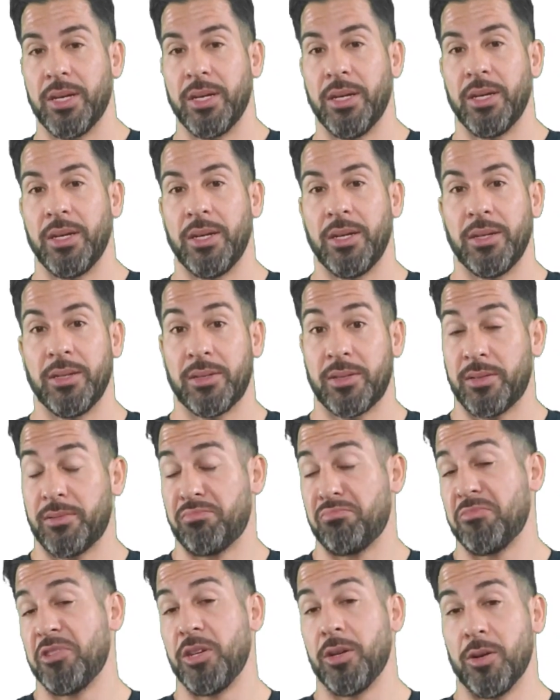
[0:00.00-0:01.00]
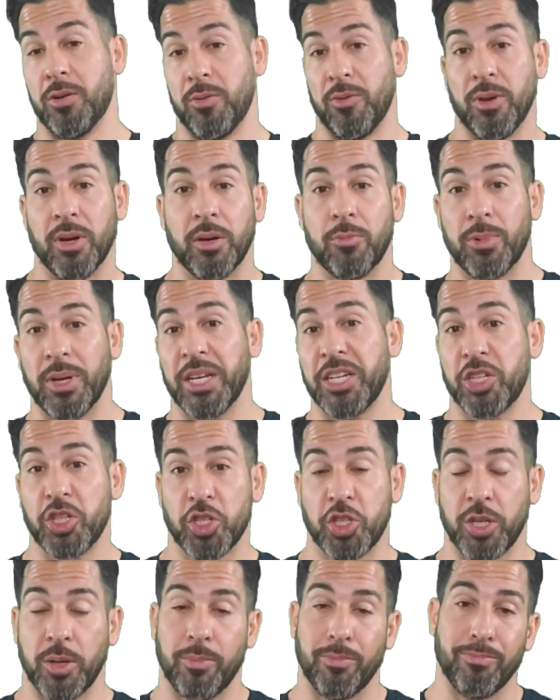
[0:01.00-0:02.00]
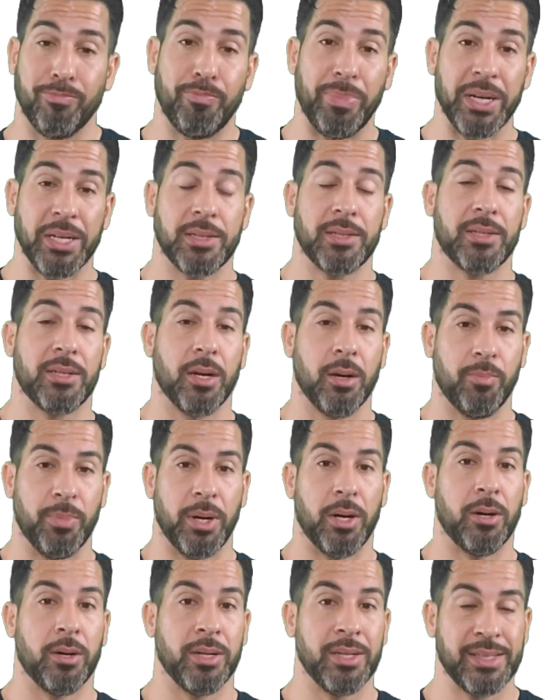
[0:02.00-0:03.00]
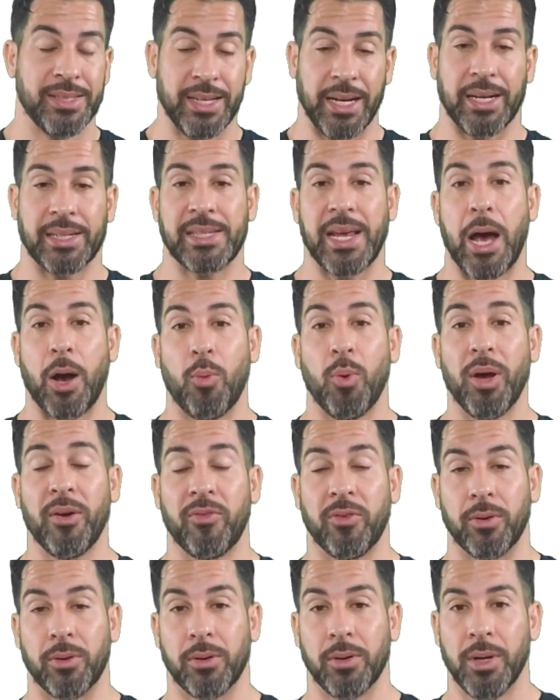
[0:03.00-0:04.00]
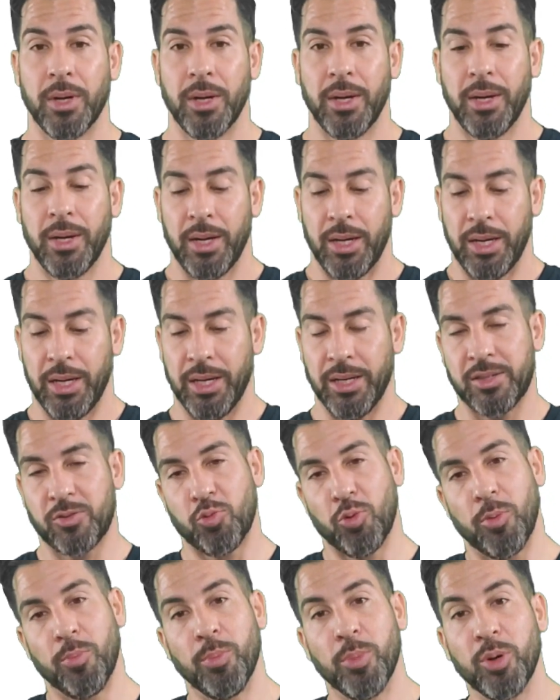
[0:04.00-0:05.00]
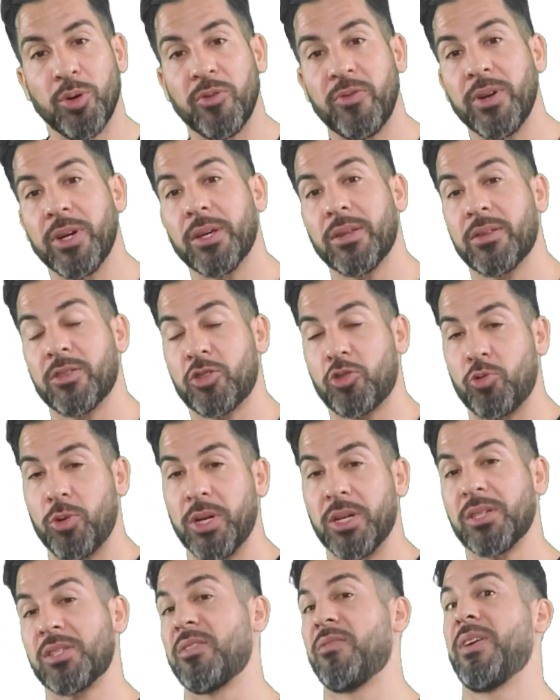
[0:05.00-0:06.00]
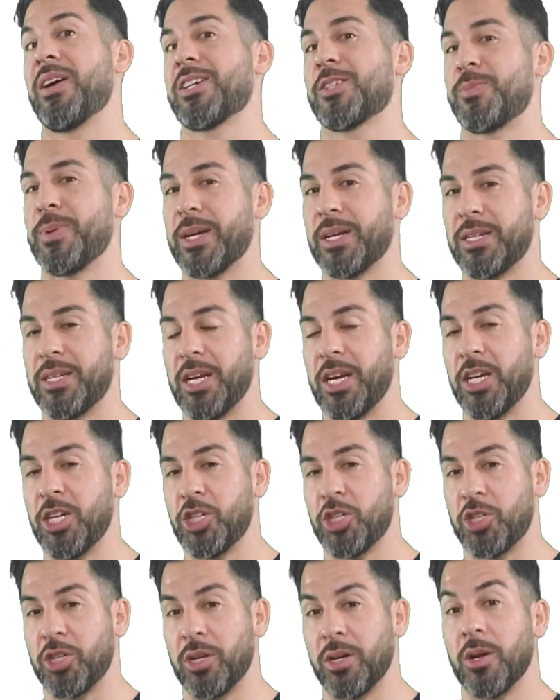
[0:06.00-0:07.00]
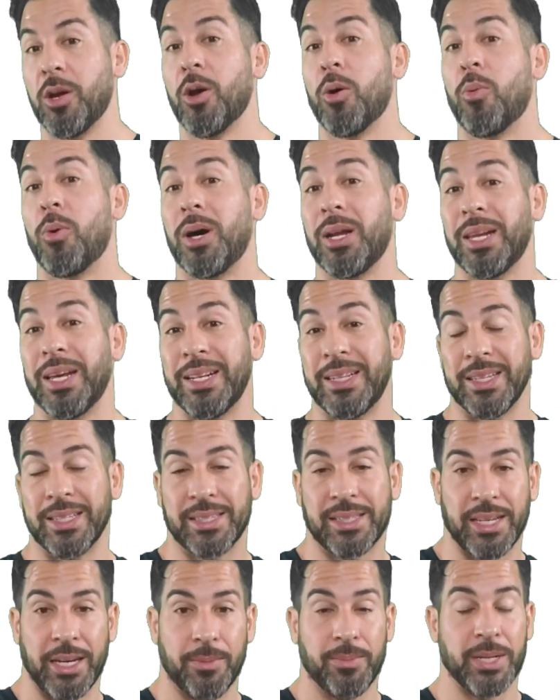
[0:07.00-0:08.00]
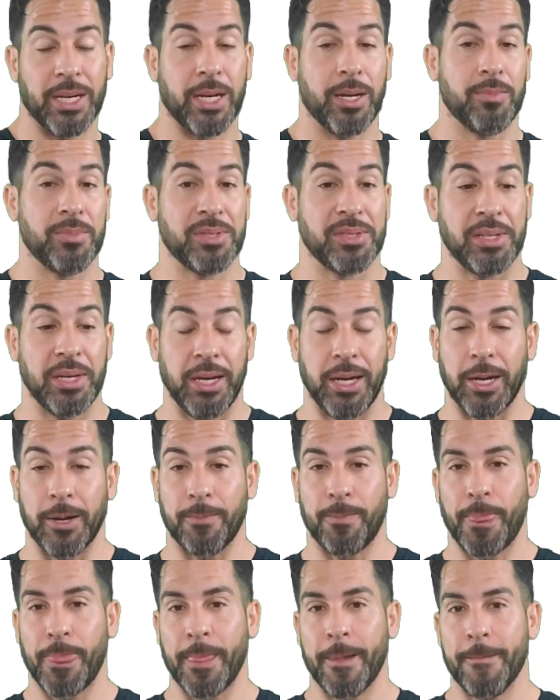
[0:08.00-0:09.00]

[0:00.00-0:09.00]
is, you know, a relationship based upon sex. However, it's removing the strings of expectation while at the same time saying,